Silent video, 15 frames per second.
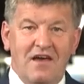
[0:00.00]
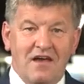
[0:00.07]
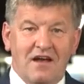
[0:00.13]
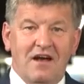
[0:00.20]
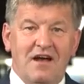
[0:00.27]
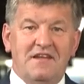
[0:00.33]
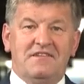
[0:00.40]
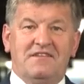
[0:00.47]
A
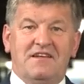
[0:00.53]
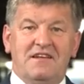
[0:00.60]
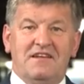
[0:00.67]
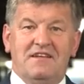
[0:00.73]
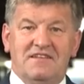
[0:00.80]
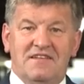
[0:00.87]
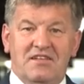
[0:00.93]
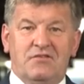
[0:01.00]

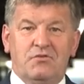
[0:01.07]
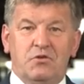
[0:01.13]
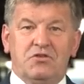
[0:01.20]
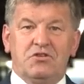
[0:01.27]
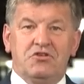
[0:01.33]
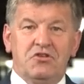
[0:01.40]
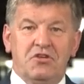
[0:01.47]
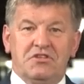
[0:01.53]
country that
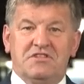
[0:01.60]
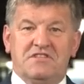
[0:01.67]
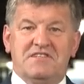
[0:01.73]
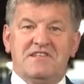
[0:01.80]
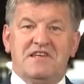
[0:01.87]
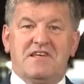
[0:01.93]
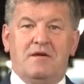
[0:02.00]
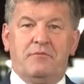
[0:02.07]
would not
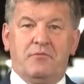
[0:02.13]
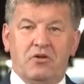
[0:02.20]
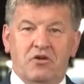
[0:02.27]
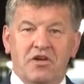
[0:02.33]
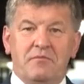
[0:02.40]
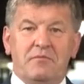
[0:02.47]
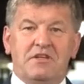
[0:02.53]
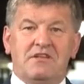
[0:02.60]
seek
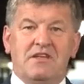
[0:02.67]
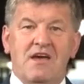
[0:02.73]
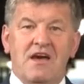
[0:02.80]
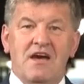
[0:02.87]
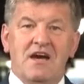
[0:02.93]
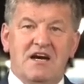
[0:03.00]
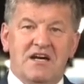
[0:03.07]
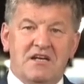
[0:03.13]
prohibit
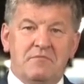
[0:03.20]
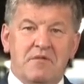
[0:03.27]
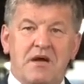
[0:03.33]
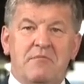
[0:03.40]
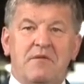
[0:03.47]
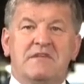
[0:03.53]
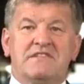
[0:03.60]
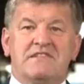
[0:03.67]

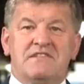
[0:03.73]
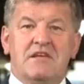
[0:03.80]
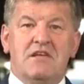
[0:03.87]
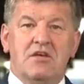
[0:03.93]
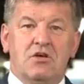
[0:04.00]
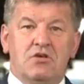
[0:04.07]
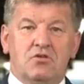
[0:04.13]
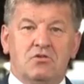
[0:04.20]
armaments
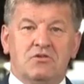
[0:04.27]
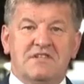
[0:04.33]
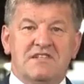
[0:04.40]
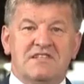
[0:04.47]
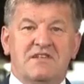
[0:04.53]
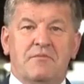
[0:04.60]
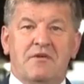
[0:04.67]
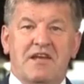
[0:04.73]
to
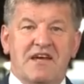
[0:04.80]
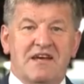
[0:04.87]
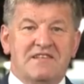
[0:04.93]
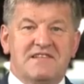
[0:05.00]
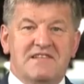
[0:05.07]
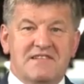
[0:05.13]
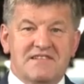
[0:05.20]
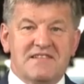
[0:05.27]

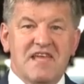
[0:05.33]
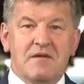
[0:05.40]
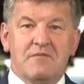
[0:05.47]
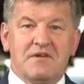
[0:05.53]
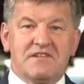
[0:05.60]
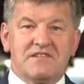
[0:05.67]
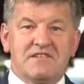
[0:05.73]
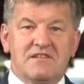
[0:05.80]
destabilize its
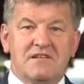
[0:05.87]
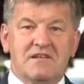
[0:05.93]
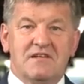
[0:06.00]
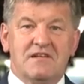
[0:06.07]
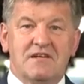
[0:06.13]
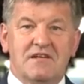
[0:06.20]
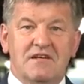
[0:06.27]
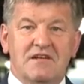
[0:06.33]
neighbors,
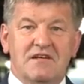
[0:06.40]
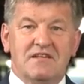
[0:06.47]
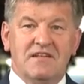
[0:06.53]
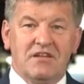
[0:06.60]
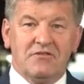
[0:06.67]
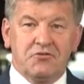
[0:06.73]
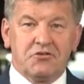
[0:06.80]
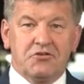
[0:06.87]

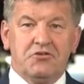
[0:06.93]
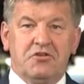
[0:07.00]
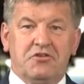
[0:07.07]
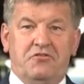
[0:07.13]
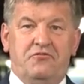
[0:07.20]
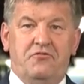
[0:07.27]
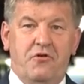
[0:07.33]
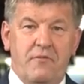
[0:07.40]
that would
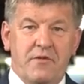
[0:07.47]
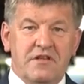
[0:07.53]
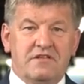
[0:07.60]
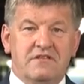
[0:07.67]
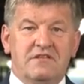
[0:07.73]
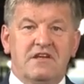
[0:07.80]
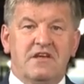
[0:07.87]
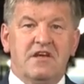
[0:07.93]
not
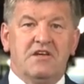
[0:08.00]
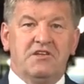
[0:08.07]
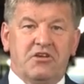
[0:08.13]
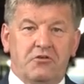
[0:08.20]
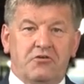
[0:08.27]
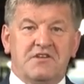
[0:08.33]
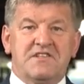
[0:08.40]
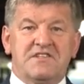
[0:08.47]
foment
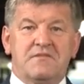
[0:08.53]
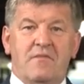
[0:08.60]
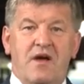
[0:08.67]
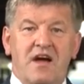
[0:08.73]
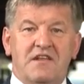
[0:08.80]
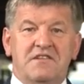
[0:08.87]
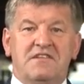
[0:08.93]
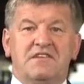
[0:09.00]
terrorism
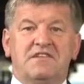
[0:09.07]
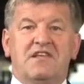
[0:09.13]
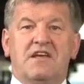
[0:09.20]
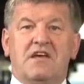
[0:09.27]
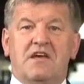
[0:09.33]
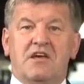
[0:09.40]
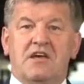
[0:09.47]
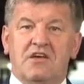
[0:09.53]
under
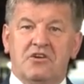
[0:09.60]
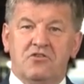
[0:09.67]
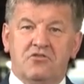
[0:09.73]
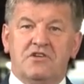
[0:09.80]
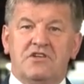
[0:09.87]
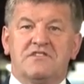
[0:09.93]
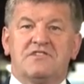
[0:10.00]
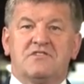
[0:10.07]
the
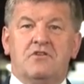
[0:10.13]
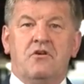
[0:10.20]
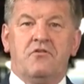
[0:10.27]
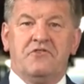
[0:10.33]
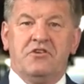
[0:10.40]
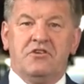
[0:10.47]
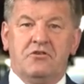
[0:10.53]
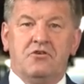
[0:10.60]
guise
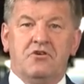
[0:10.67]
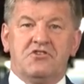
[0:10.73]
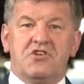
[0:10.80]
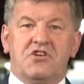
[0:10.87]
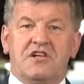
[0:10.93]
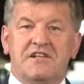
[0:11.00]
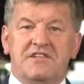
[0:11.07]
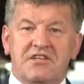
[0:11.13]
of
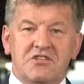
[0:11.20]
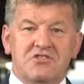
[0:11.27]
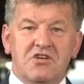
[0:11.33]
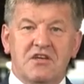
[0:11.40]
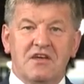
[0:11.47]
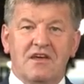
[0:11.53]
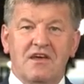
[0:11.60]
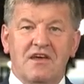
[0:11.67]
ideological
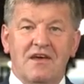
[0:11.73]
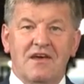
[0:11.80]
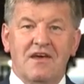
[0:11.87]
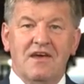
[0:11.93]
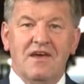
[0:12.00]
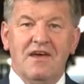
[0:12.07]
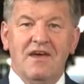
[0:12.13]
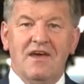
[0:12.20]
teaching,
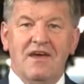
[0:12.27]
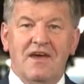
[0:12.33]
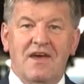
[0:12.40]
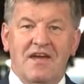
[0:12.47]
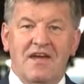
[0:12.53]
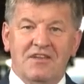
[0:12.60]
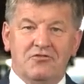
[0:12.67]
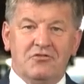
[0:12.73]

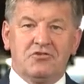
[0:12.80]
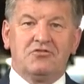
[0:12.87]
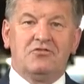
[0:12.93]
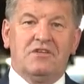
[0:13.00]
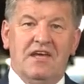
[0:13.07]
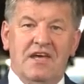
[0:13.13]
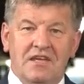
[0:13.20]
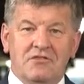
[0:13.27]
and
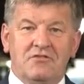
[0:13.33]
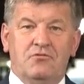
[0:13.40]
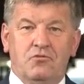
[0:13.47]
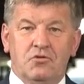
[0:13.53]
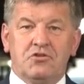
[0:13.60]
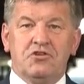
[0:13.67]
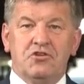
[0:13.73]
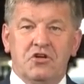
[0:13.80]

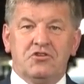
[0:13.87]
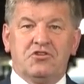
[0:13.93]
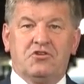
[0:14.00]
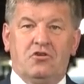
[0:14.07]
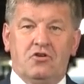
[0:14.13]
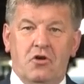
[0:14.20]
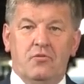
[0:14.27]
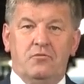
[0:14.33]
would
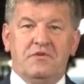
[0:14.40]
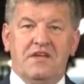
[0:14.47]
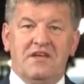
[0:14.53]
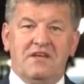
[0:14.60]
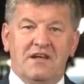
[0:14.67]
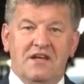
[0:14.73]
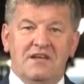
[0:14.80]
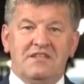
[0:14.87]
not rob
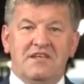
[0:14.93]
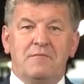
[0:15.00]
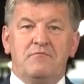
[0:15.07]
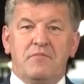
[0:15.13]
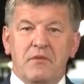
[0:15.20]
the Iranian